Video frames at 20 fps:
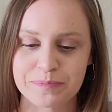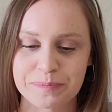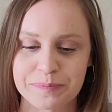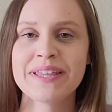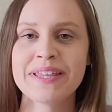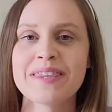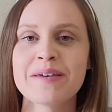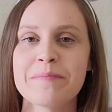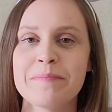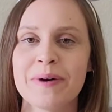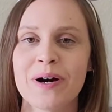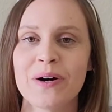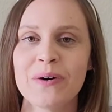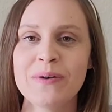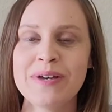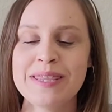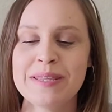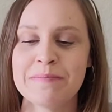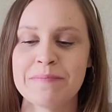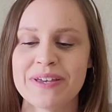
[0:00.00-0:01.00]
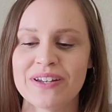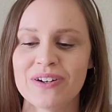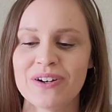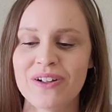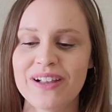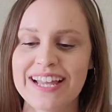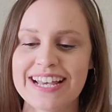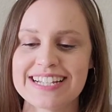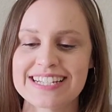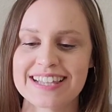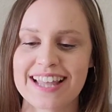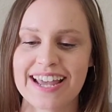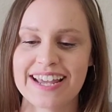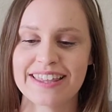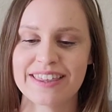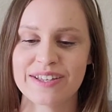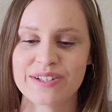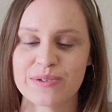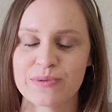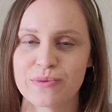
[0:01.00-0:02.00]
But the bow in the middle is
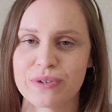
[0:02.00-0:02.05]
like this